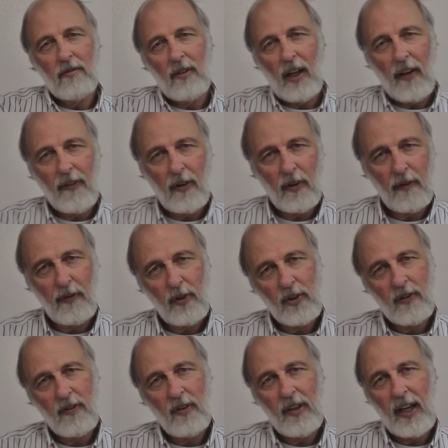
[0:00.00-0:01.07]
got there the
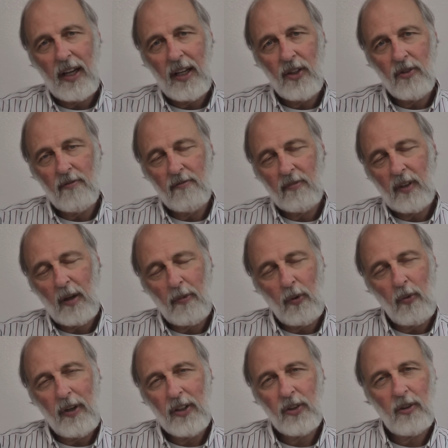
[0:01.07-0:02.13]
first few days and couple
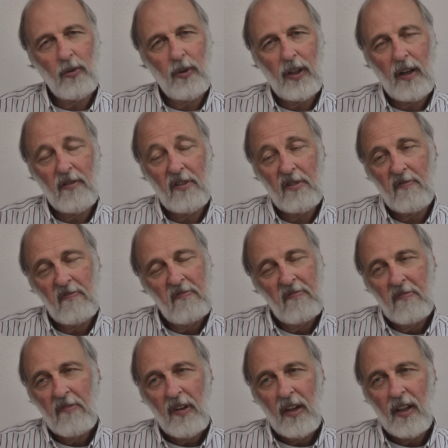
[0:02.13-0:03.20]
weeks or whatever,
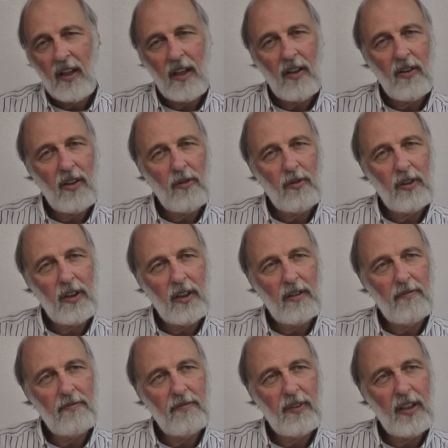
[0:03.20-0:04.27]
you really
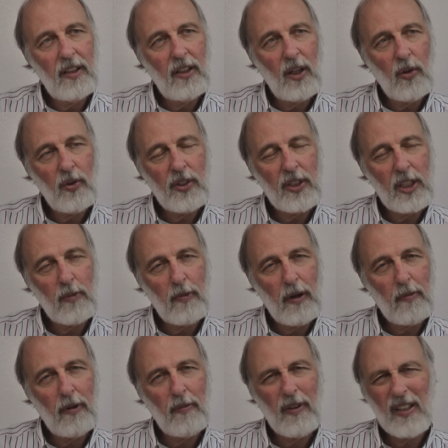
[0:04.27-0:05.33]
didn't notice these
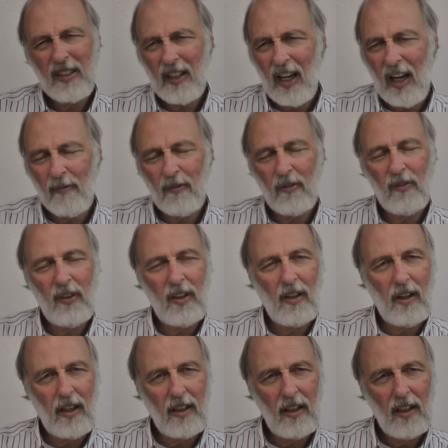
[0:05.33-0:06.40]
people. But as time went
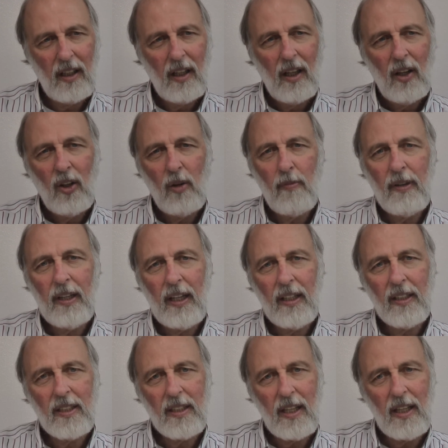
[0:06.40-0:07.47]
on, you began to
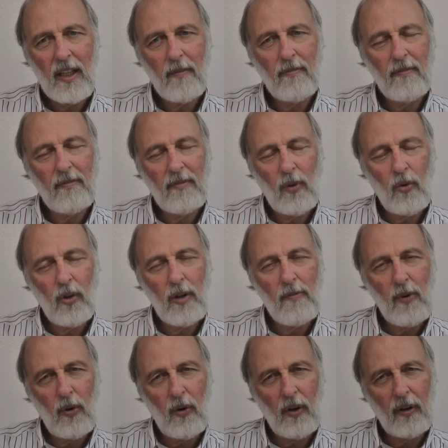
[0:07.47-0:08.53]
see them more and
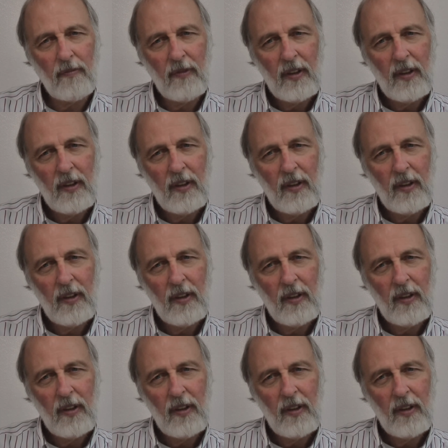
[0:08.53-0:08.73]
more.